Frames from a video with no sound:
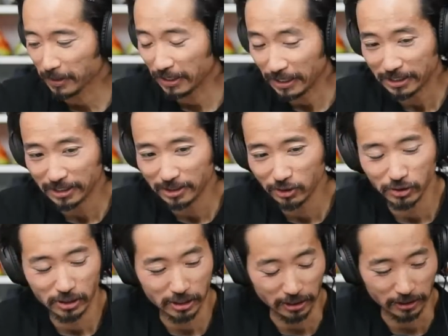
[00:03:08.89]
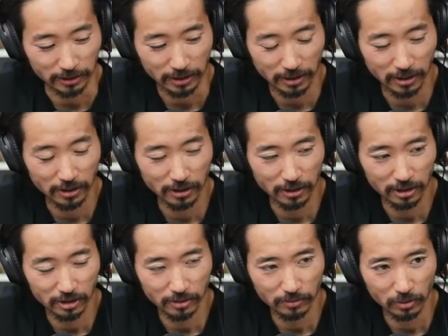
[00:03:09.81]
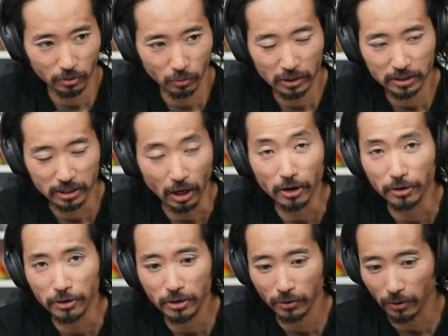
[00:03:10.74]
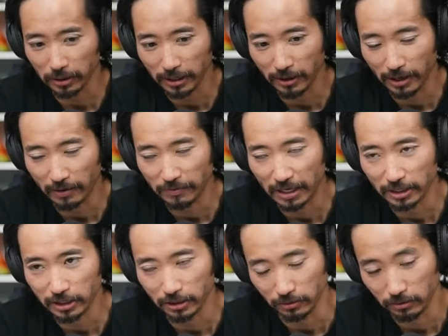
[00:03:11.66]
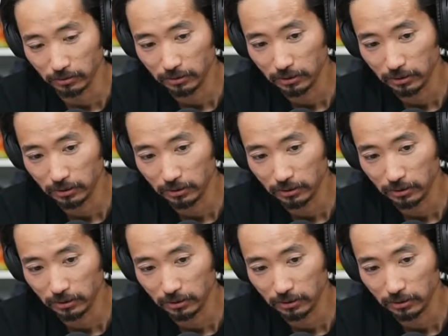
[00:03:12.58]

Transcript: That's interesting. Um, what is uh, New York? They'll have that too.